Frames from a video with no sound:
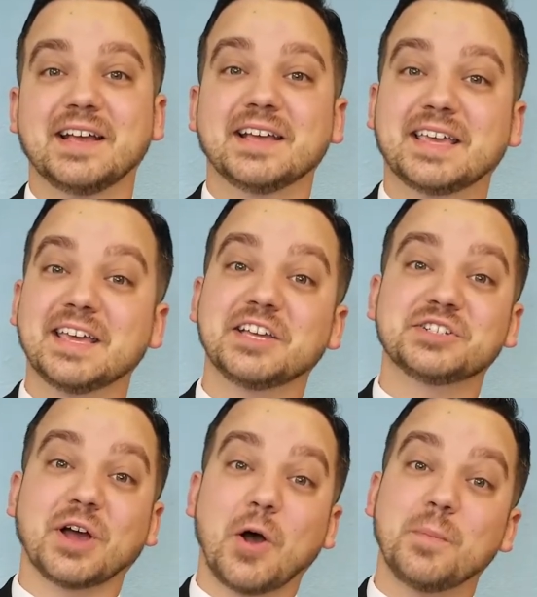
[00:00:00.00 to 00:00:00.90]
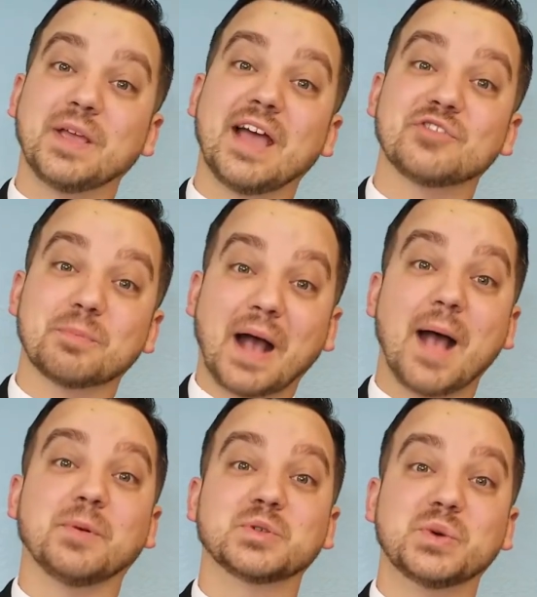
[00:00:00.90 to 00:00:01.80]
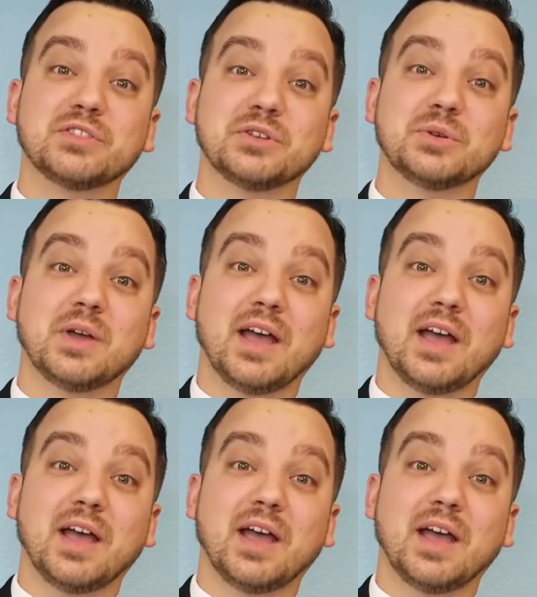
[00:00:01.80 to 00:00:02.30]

Kids, I hope you have your Bibles with you.